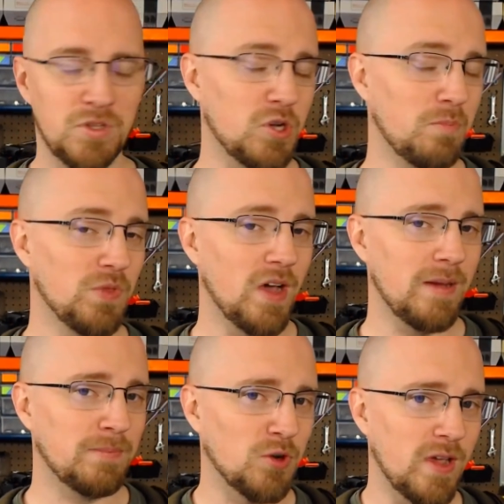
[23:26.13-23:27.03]
jump on the
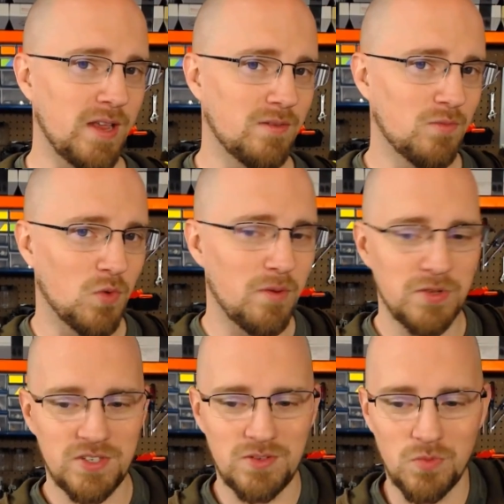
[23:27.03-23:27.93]
hype train. We're
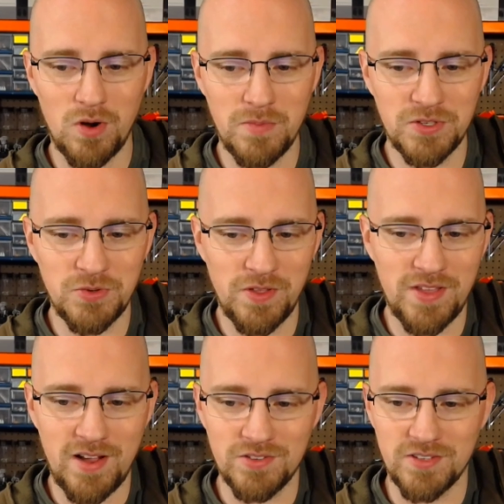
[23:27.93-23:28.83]
almost to
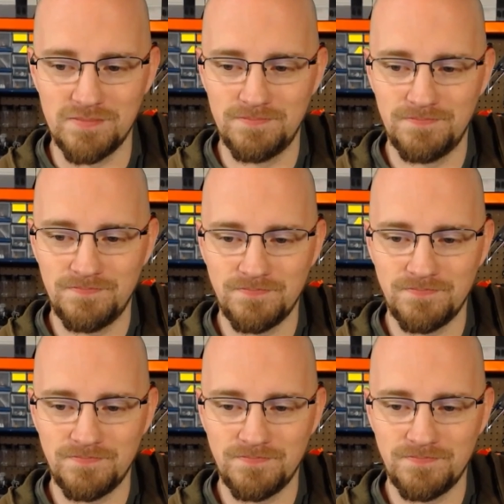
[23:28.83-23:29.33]
1,000.